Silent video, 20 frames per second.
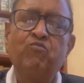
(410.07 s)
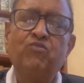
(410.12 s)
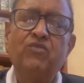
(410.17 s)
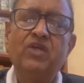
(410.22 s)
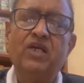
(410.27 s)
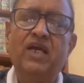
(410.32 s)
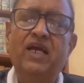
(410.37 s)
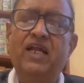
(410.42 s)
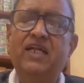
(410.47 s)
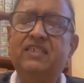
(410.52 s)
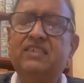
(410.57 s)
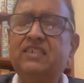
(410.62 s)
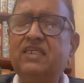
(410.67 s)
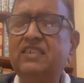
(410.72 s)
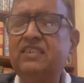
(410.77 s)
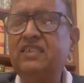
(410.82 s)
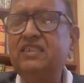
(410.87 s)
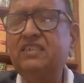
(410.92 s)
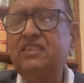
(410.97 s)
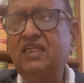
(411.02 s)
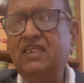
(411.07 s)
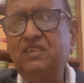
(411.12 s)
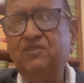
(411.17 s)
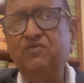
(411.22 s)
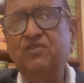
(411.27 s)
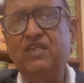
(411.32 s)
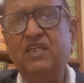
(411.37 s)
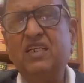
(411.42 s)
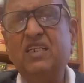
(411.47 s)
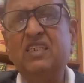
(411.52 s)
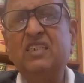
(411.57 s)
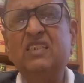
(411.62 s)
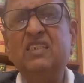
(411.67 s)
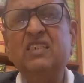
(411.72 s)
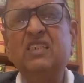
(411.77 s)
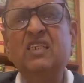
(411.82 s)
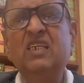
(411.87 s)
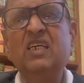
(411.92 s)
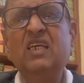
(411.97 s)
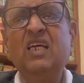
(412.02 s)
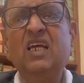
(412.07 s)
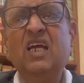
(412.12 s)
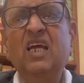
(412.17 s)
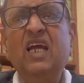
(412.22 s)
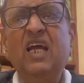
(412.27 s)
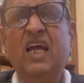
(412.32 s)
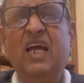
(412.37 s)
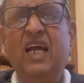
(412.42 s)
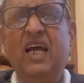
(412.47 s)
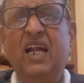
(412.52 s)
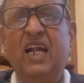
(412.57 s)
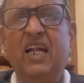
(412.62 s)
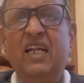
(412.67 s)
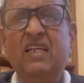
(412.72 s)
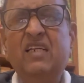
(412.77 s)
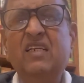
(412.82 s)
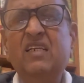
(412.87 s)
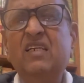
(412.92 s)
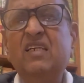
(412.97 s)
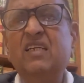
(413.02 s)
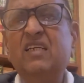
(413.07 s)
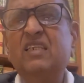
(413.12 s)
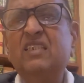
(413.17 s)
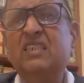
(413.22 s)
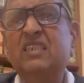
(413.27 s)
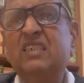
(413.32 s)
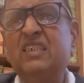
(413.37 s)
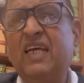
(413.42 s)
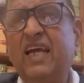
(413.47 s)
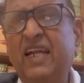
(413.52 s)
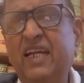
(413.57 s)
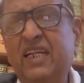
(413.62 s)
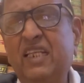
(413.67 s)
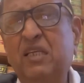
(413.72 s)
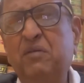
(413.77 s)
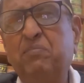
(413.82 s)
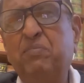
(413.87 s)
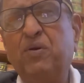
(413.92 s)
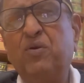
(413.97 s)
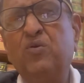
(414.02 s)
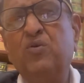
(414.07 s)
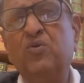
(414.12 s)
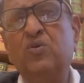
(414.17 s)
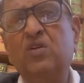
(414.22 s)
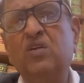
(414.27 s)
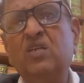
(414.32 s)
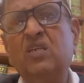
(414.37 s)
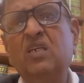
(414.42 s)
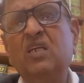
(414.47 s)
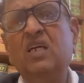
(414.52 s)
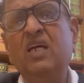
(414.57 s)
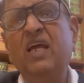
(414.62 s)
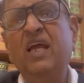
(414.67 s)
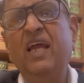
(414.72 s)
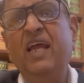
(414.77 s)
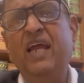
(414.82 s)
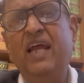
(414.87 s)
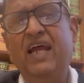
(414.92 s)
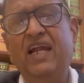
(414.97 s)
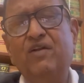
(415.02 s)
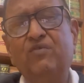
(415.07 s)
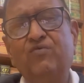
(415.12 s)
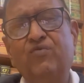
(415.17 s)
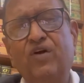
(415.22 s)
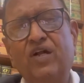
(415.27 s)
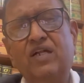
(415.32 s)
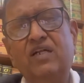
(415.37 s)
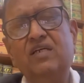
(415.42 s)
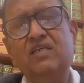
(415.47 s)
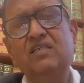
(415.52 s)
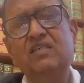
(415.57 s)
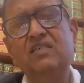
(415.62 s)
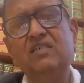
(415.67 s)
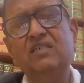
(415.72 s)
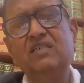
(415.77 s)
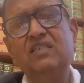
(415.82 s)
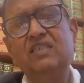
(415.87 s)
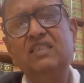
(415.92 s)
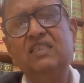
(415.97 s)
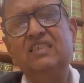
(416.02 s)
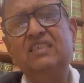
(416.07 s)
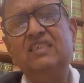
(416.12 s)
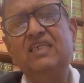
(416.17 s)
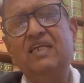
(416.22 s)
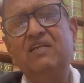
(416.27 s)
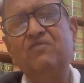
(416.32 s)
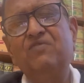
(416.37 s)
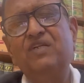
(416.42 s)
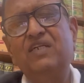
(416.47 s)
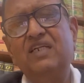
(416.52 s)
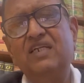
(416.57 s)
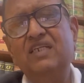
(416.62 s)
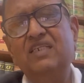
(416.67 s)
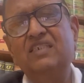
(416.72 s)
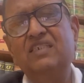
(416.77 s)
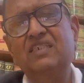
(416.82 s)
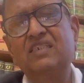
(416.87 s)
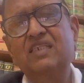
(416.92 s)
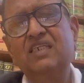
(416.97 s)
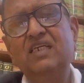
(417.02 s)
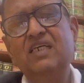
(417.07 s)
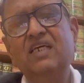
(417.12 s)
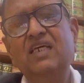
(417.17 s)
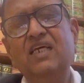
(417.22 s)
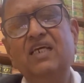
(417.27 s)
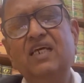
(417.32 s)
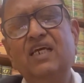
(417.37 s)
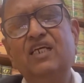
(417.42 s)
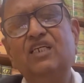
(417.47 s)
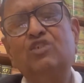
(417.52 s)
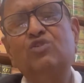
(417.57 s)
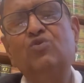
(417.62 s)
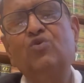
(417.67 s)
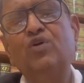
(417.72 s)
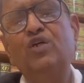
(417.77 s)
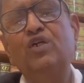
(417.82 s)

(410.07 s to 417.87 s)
and such witness had signed the per note and what the said witness is going